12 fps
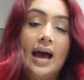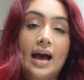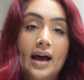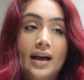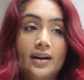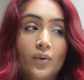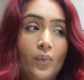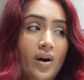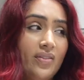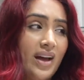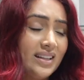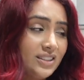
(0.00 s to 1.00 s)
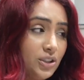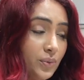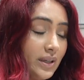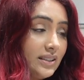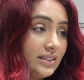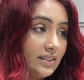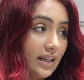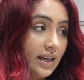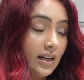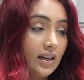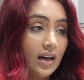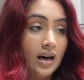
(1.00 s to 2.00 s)
And while that's doing its
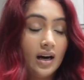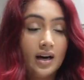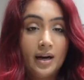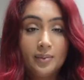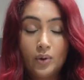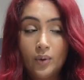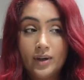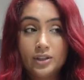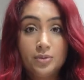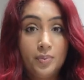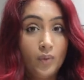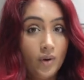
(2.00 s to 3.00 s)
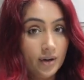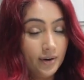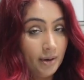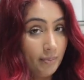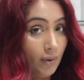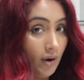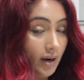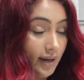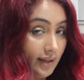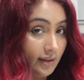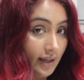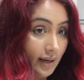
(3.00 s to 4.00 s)
thing, I'm going to put water in a pot
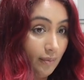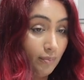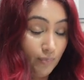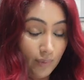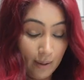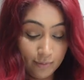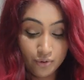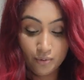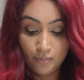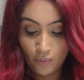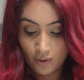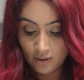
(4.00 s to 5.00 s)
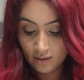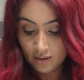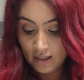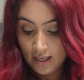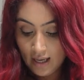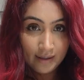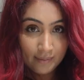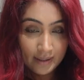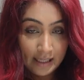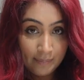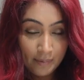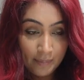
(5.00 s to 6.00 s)
and let it come to a boil. And
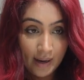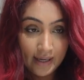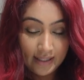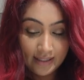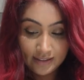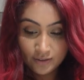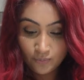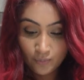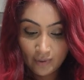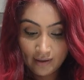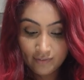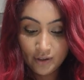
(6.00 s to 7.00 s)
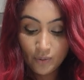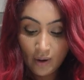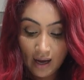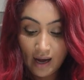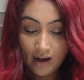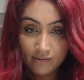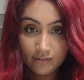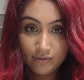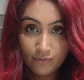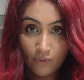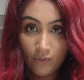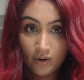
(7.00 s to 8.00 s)
keep in mind is whatever you have
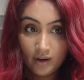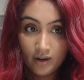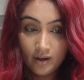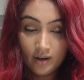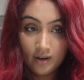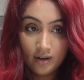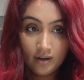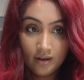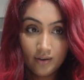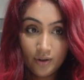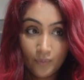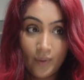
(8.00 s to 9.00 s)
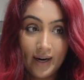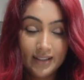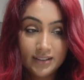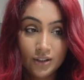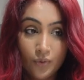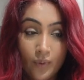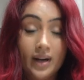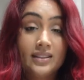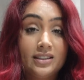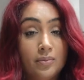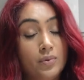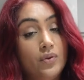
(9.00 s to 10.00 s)
for the rice, you want to
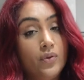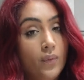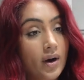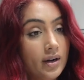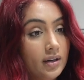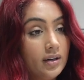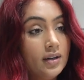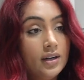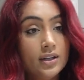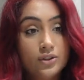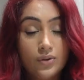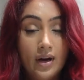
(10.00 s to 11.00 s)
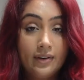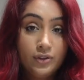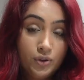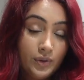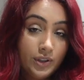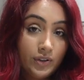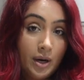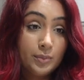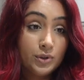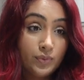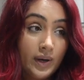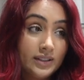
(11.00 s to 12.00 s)
double the water. So I have 200 grams
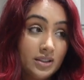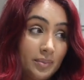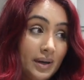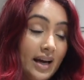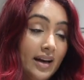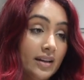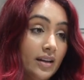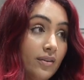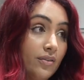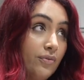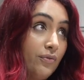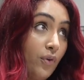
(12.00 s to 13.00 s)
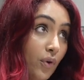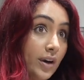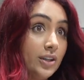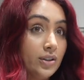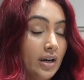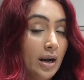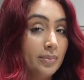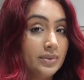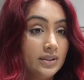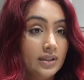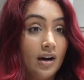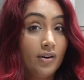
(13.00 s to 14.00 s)
of rice, I'm going to add 400
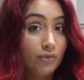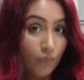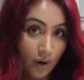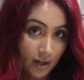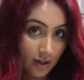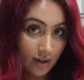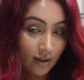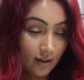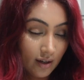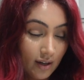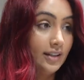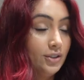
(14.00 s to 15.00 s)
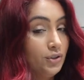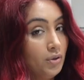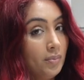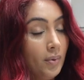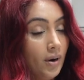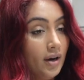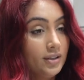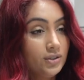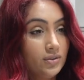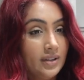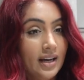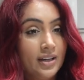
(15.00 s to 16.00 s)
grams of water into a pot.
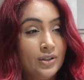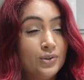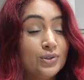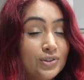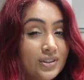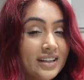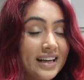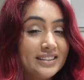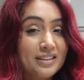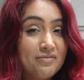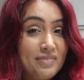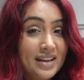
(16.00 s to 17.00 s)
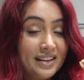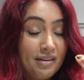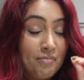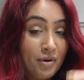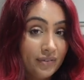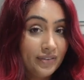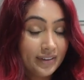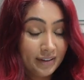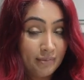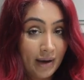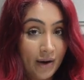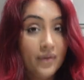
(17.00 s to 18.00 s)
So that usually ends up being the perfect
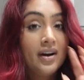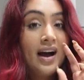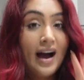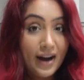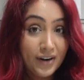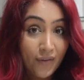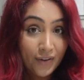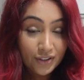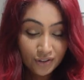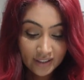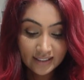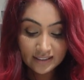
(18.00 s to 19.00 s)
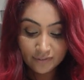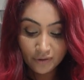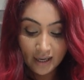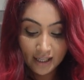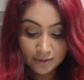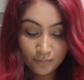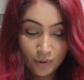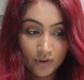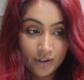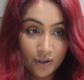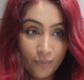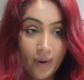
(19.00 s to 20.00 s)
amount. Another trick is if you guys
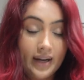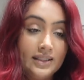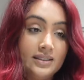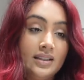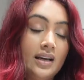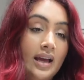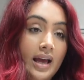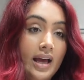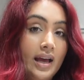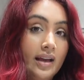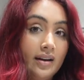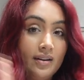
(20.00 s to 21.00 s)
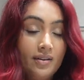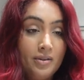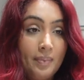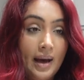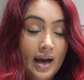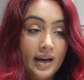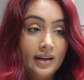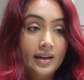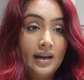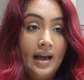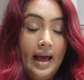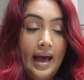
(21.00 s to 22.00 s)
put your rice in the pan
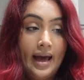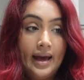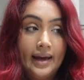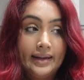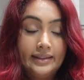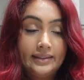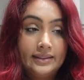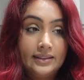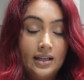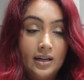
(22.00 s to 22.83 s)
and